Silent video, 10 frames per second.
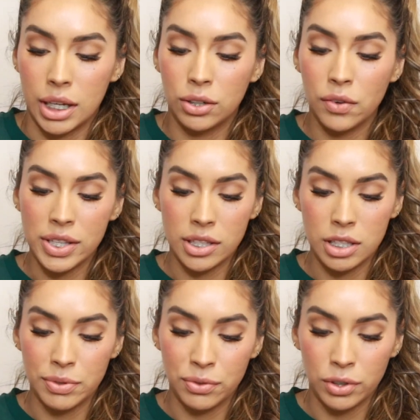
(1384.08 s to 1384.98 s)
I don't know if I said
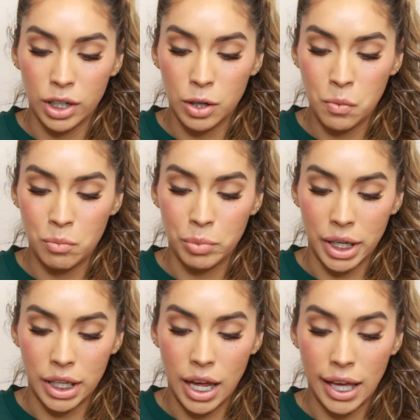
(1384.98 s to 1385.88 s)
this before,
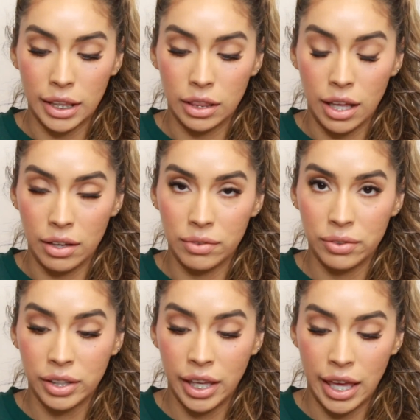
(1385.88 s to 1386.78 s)
but I
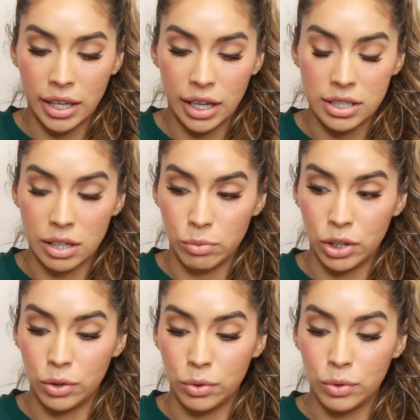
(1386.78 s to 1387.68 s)
love
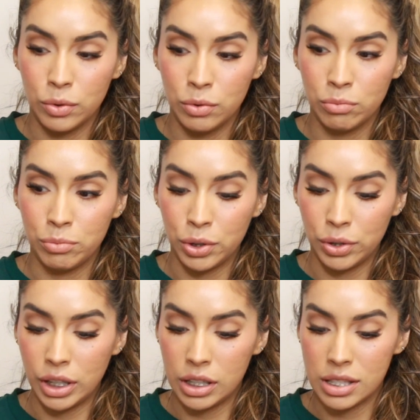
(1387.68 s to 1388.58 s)
KKW
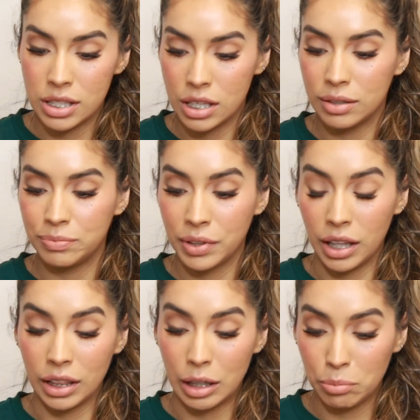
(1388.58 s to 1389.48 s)
Beauty's
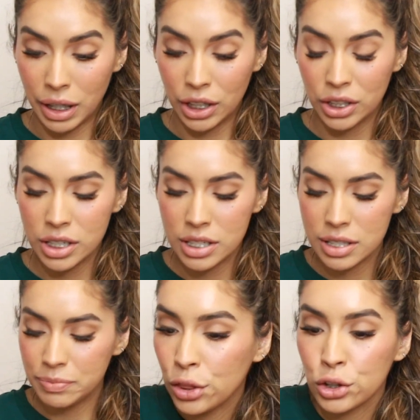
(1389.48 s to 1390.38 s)
lip
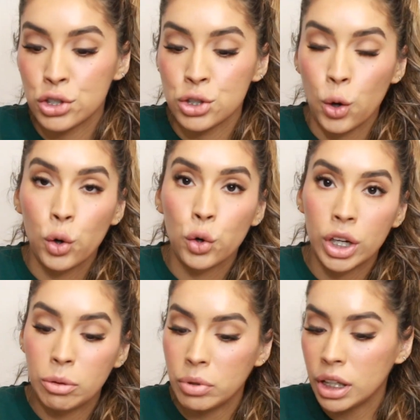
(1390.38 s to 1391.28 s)
liners. They're so
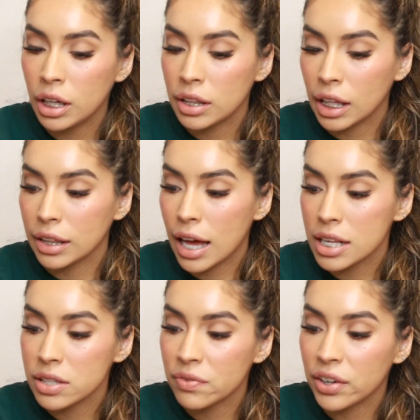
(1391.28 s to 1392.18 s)
creamy. They
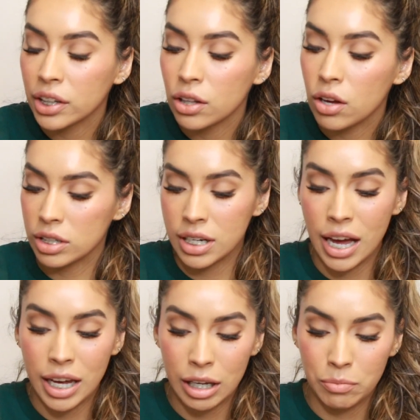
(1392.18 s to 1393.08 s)
last a very long
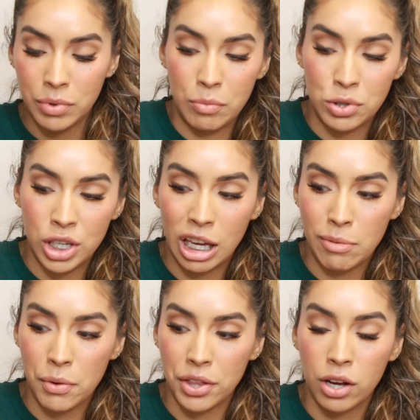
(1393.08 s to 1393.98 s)
time. She came
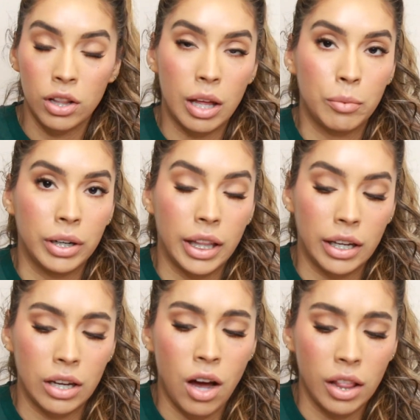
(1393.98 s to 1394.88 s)
out with
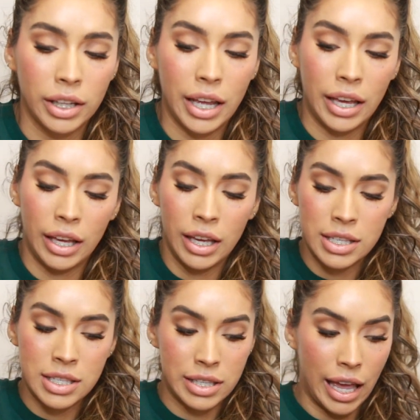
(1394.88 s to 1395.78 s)
a holiday
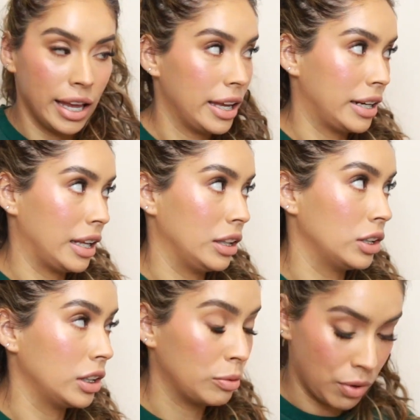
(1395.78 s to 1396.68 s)
set, and I
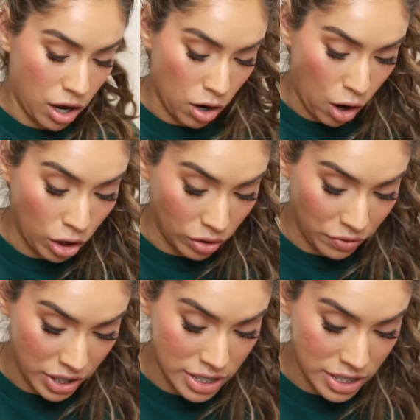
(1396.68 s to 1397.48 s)
literally bought all of the